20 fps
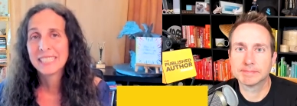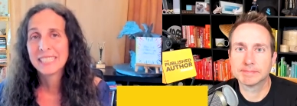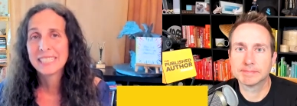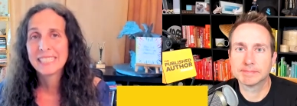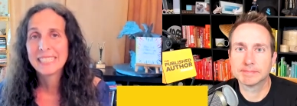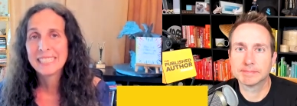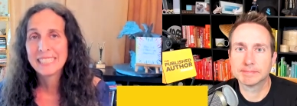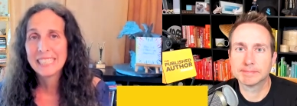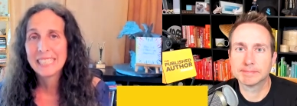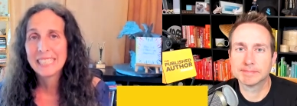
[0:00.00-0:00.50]
Speaker 1: to
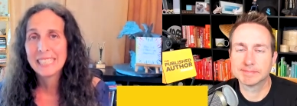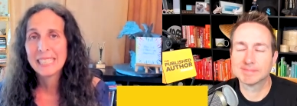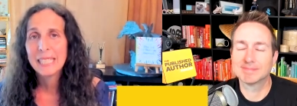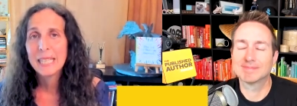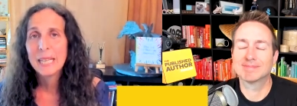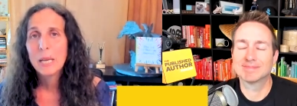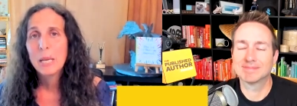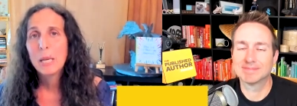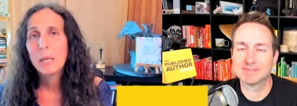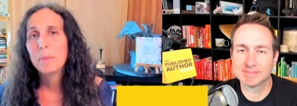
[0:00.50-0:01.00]
see
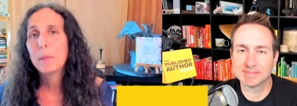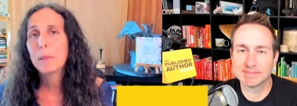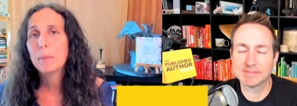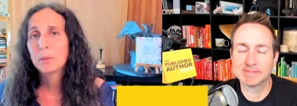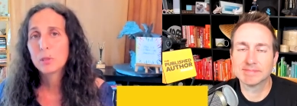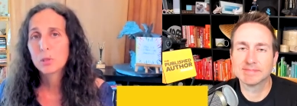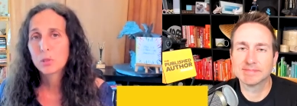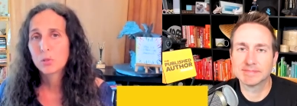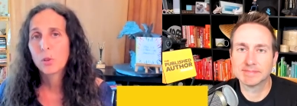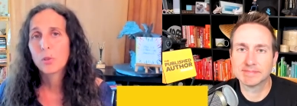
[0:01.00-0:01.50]

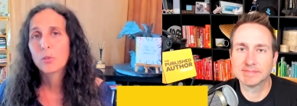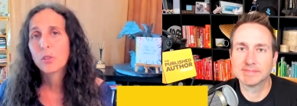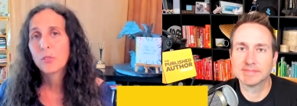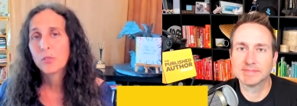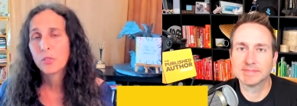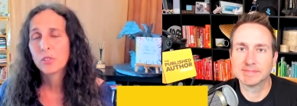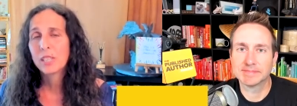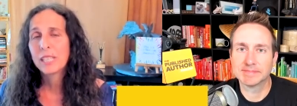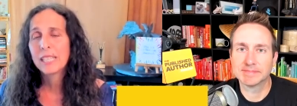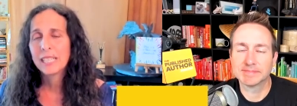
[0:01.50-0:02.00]
people's growth over
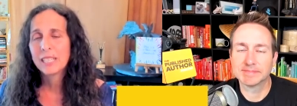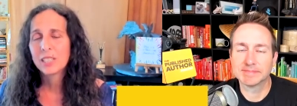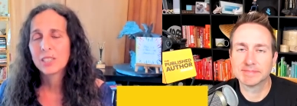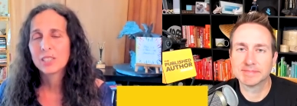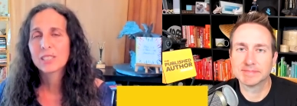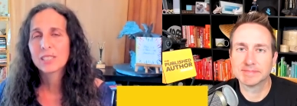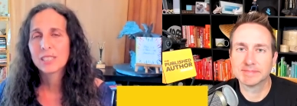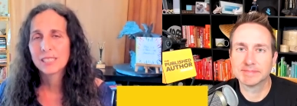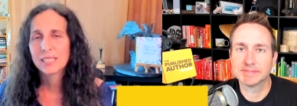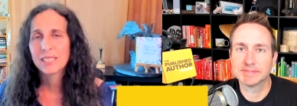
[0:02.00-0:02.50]
the years
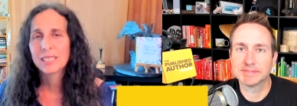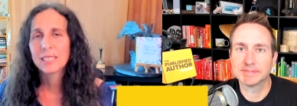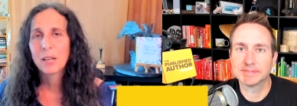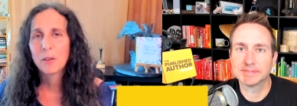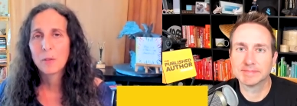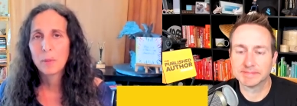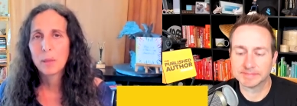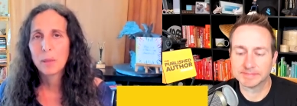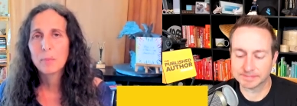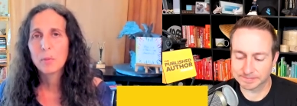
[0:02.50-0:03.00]
because a lot of
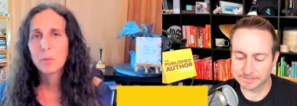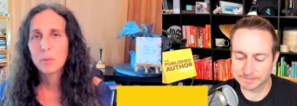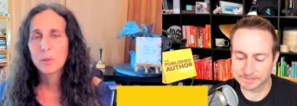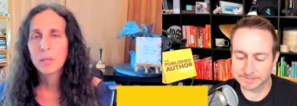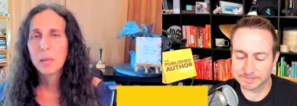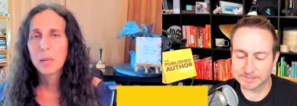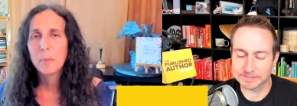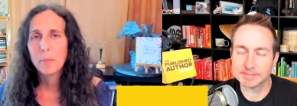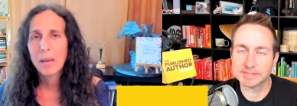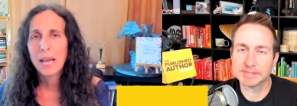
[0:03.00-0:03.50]
people will
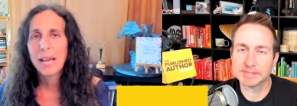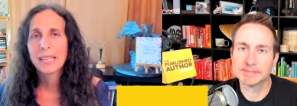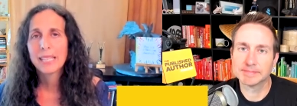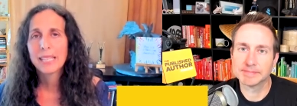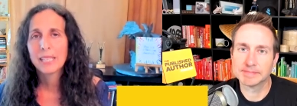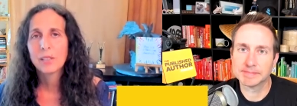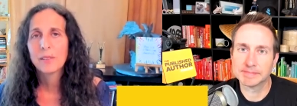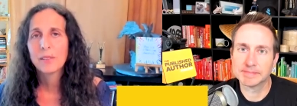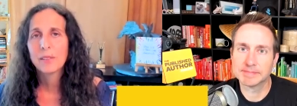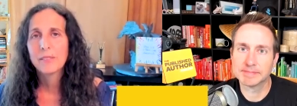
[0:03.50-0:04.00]
come back
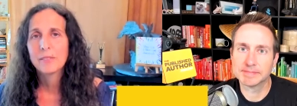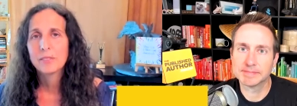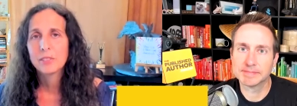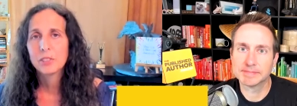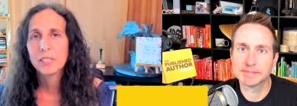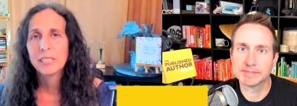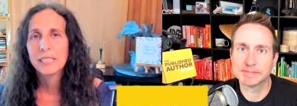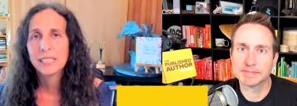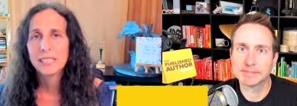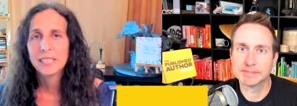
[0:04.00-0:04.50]
year after
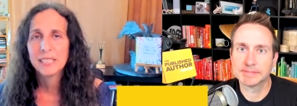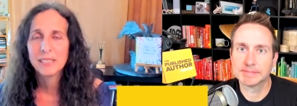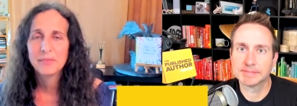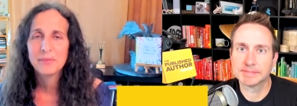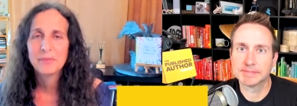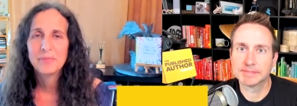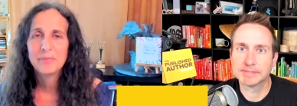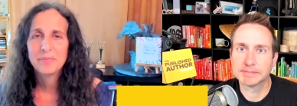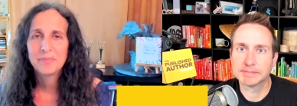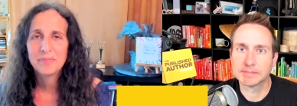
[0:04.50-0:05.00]
year
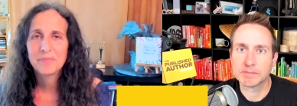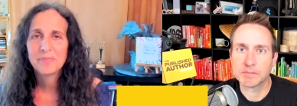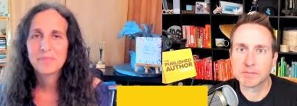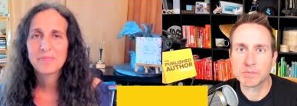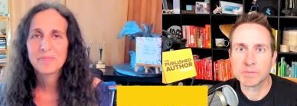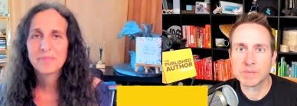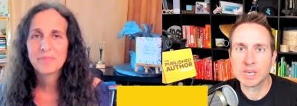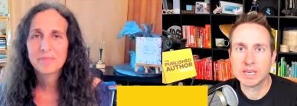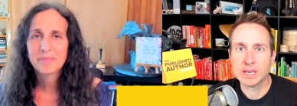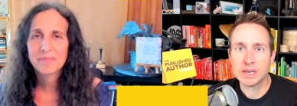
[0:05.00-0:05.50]

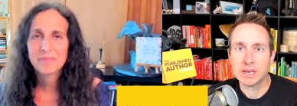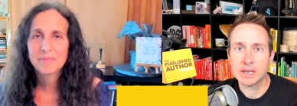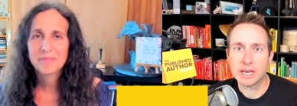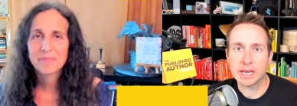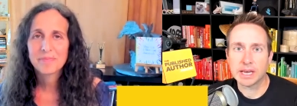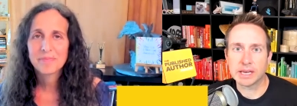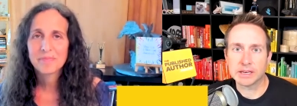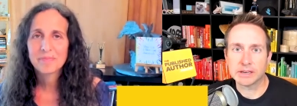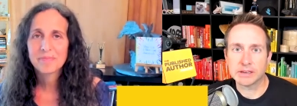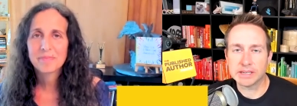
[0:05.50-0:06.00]

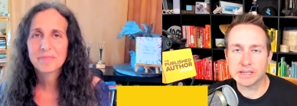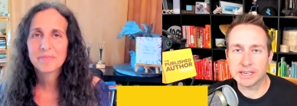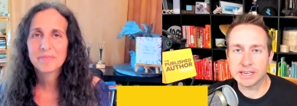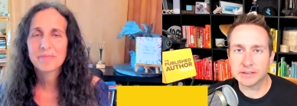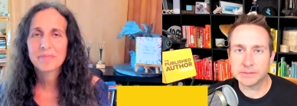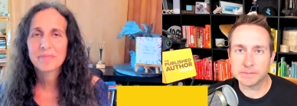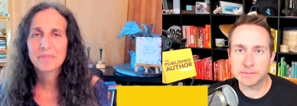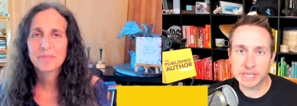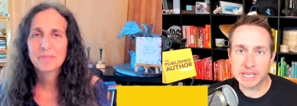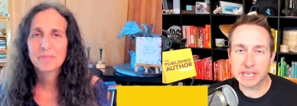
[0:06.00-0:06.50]
Speaker 2: and
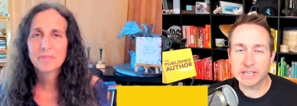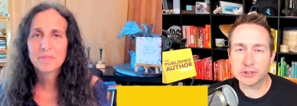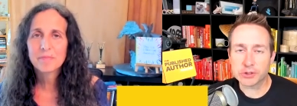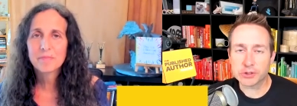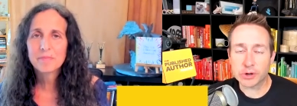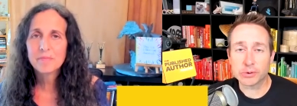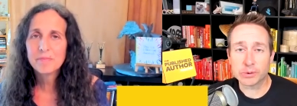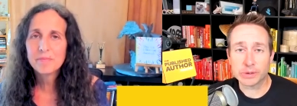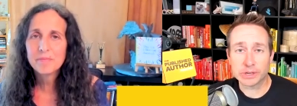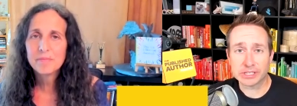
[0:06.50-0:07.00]
in the intro,
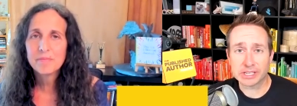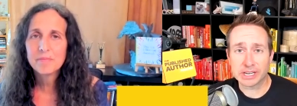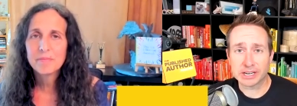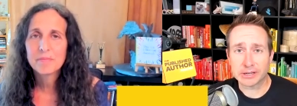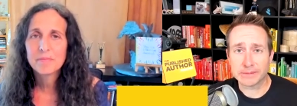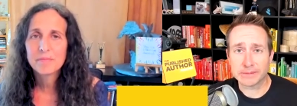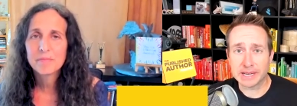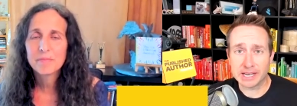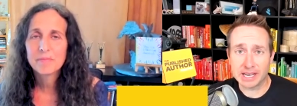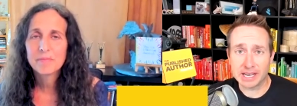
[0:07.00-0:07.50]
we were talking
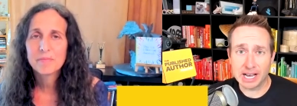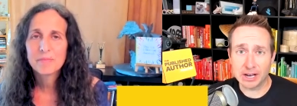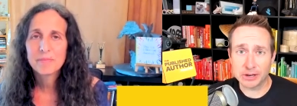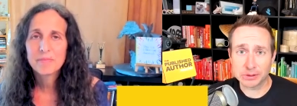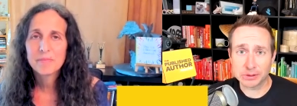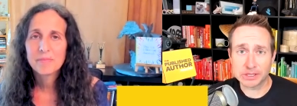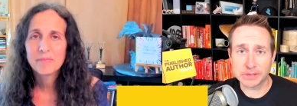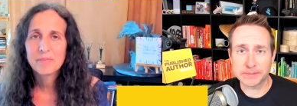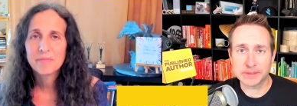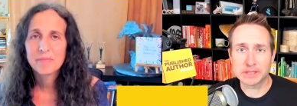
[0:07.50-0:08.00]
about how
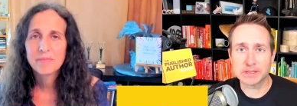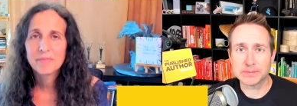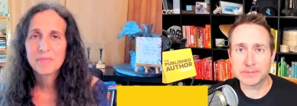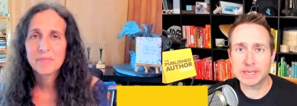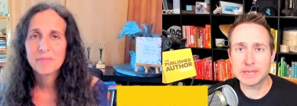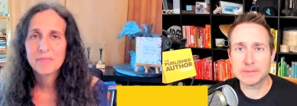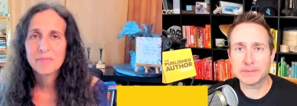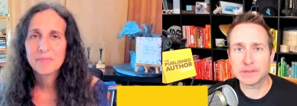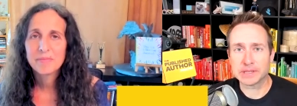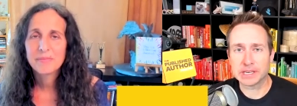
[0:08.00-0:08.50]
some of the
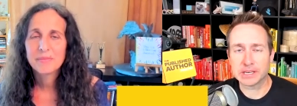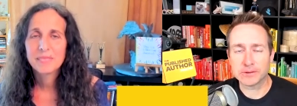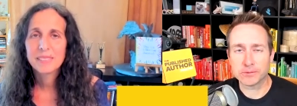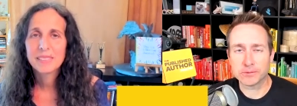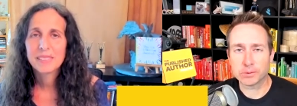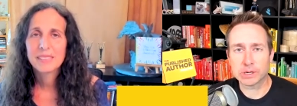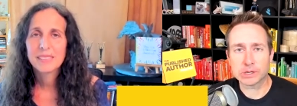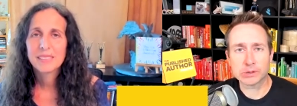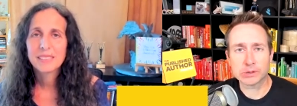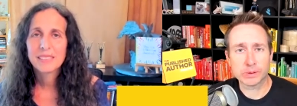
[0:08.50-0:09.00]
people that you've
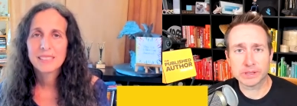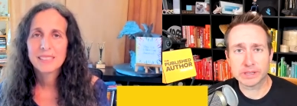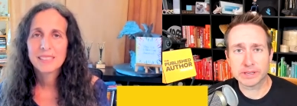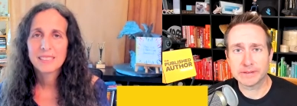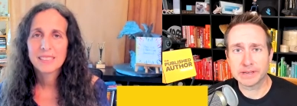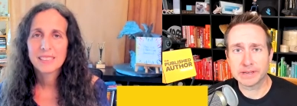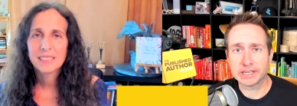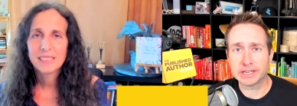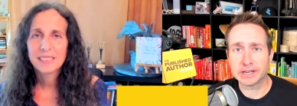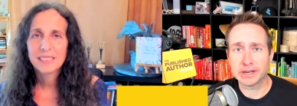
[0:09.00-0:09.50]
worked with have
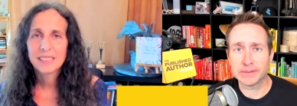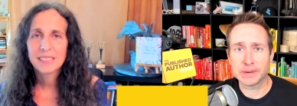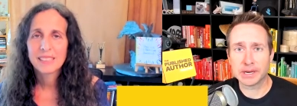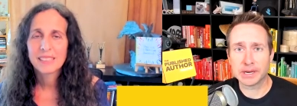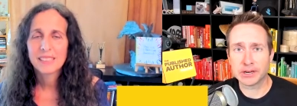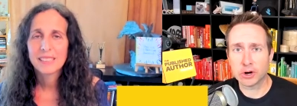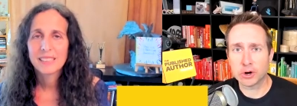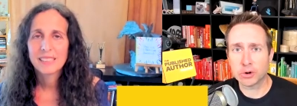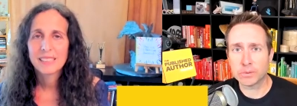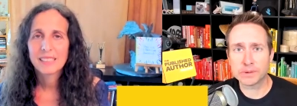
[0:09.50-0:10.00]
ended up on
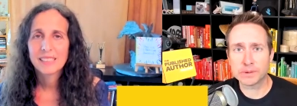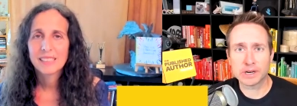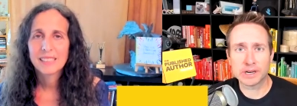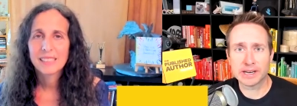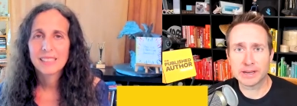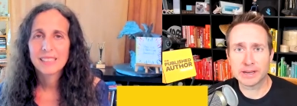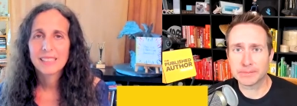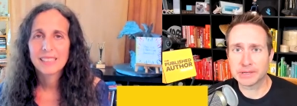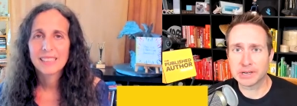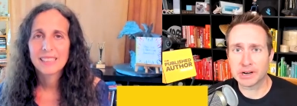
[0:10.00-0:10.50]
Oprah
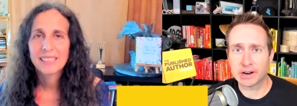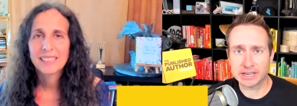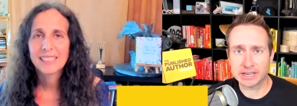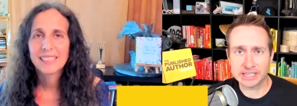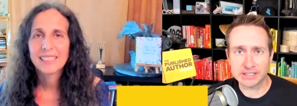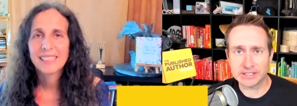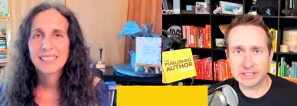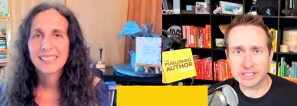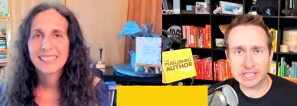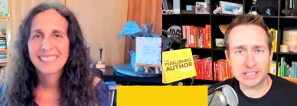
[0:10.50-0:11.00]
and NPR. Can
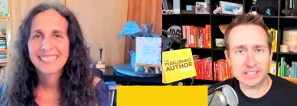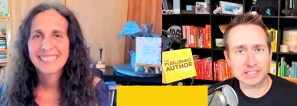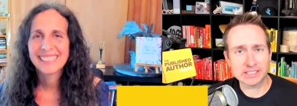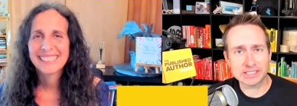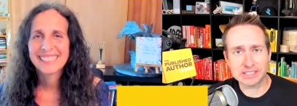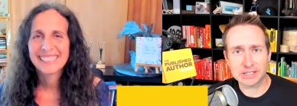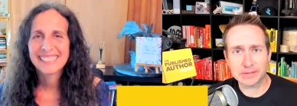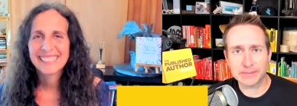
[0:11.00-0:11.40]
you tell us